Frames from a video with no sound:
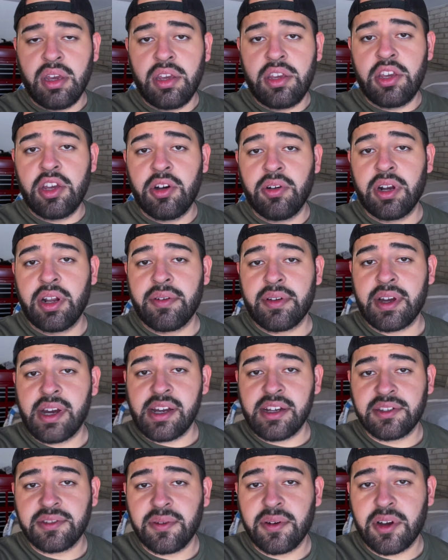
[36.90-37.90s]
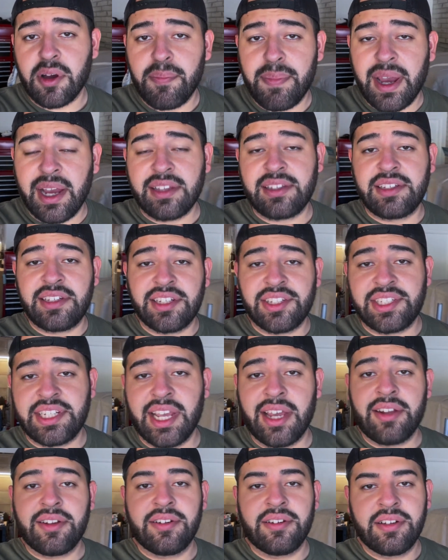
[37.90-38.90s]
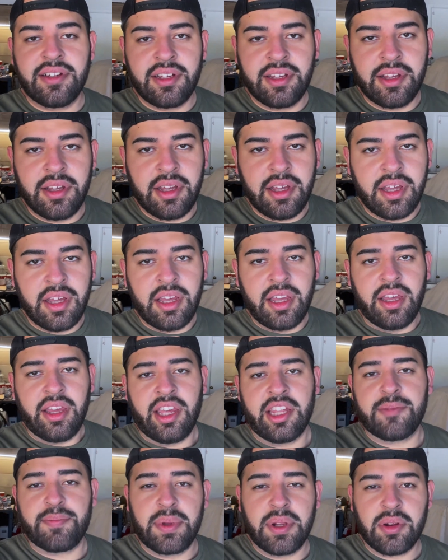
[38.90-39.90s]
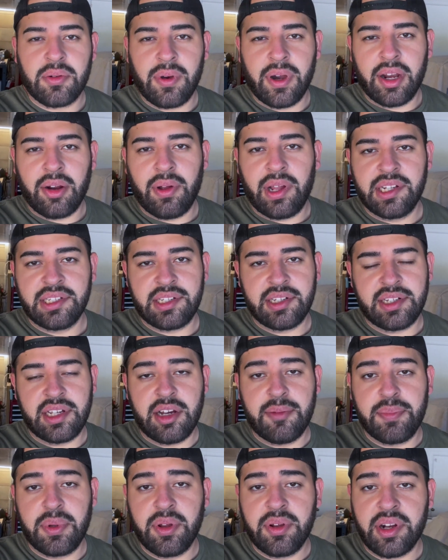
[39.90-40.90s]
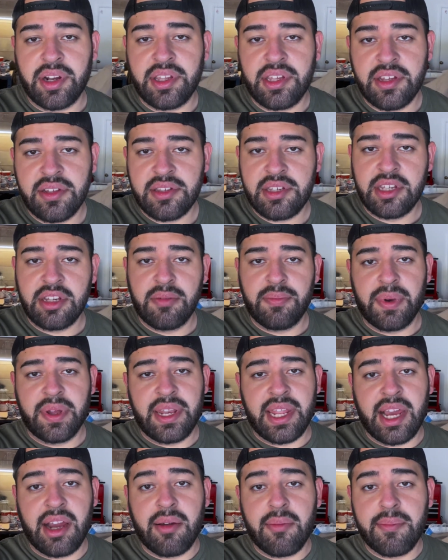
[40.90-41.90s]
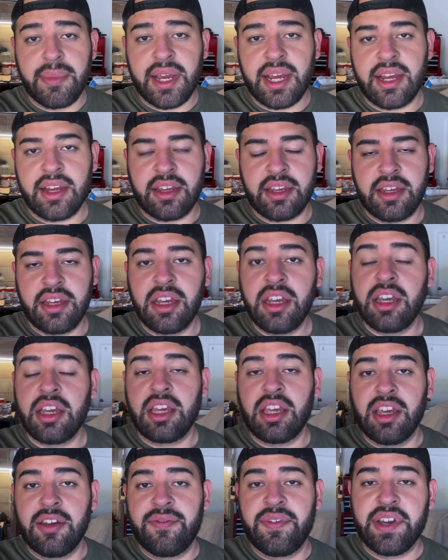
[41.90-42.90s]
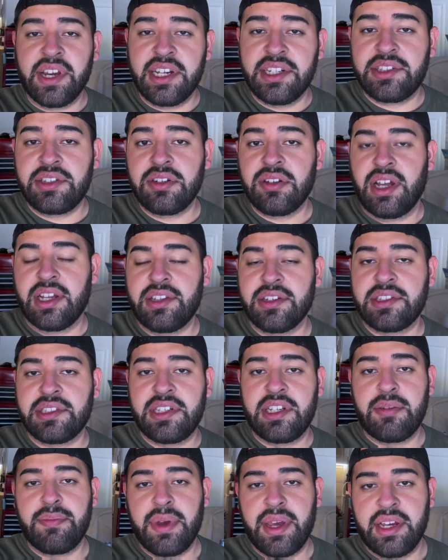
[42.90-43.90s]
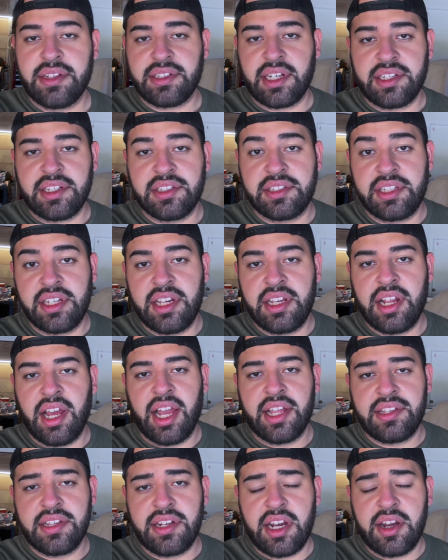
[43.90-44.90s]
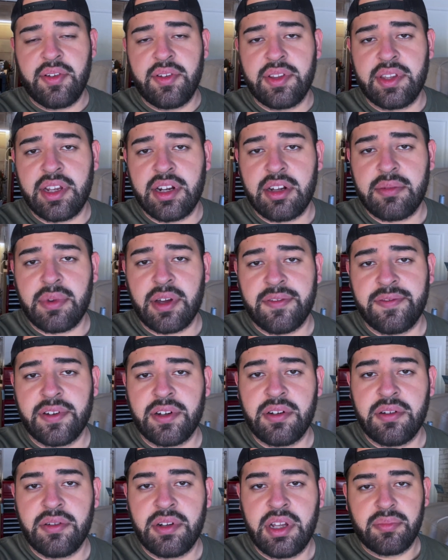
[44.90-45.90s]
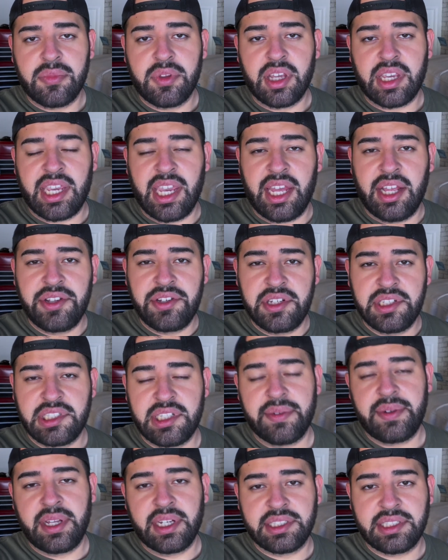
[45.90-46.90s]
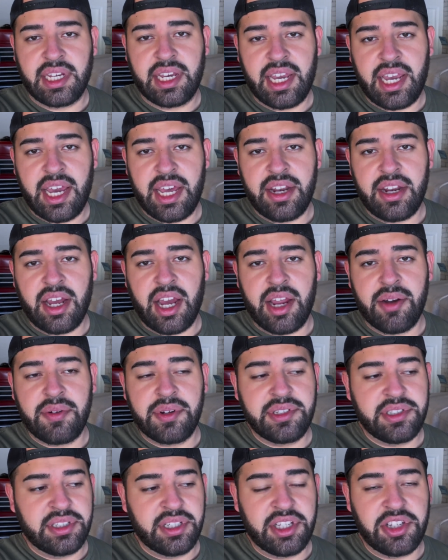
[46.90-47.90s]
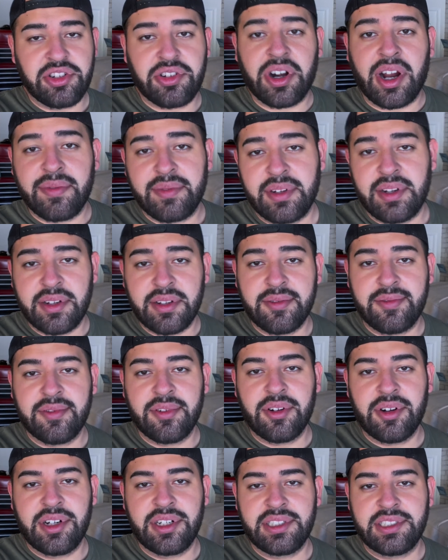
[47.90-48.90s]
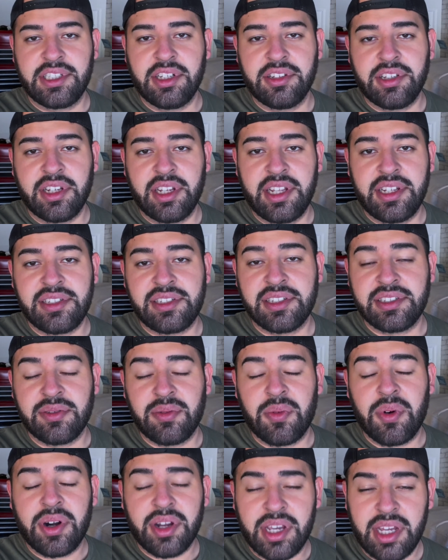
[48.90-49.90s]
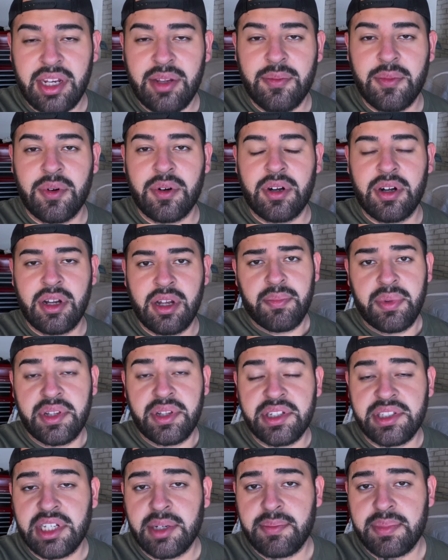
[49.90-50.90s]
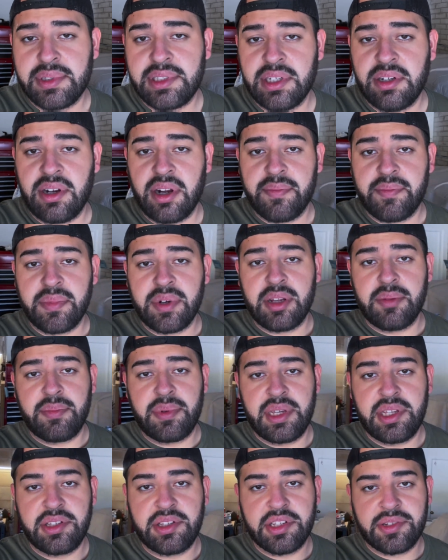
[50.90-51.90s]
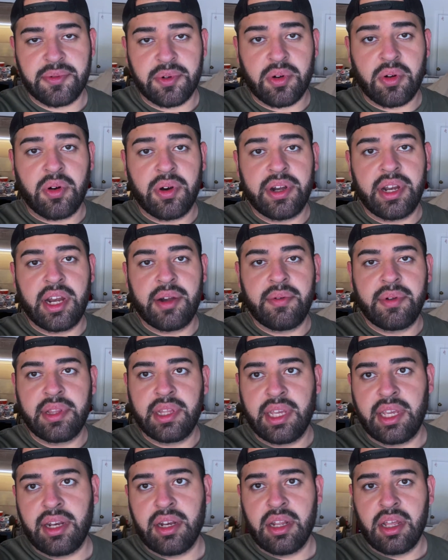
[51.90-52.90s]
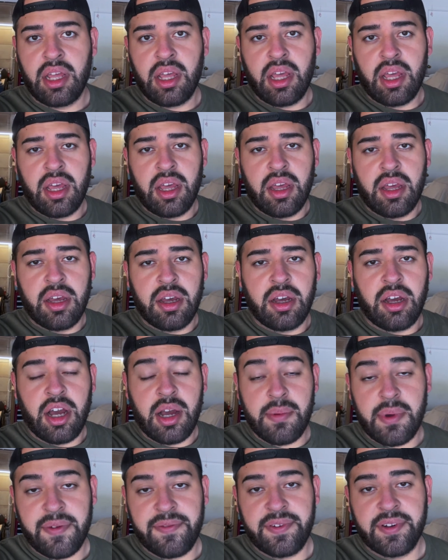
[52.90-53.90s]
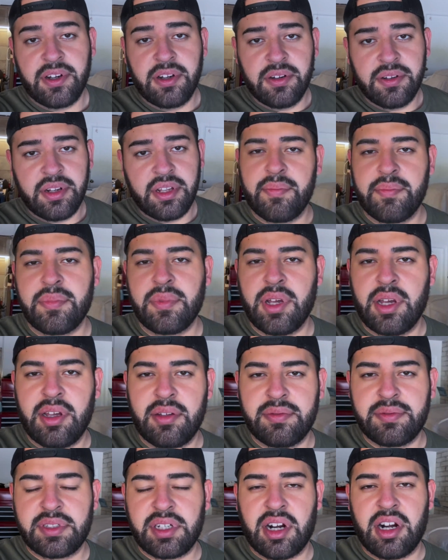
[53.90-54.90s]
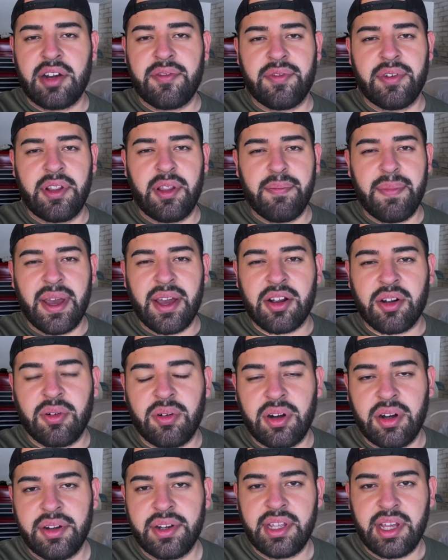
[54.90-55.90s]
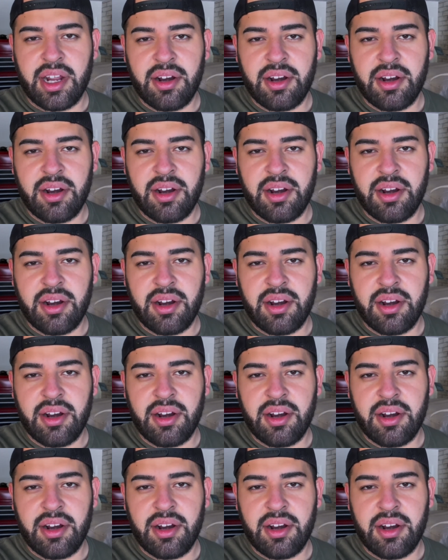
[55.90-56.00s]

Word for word: Yo, what up guys? Welcome back to the channel. It's been quite a while since I uploaded on YouTube, but now I'm back. If you guys do like those cinematics I just did, I did everything on my phone. The Canon G7X I had, I recently dropped it on the floor, so the lens doesn't work anymore. But this episode, I'm gonna be just recording everything on my phone. Sorry for the bad quality.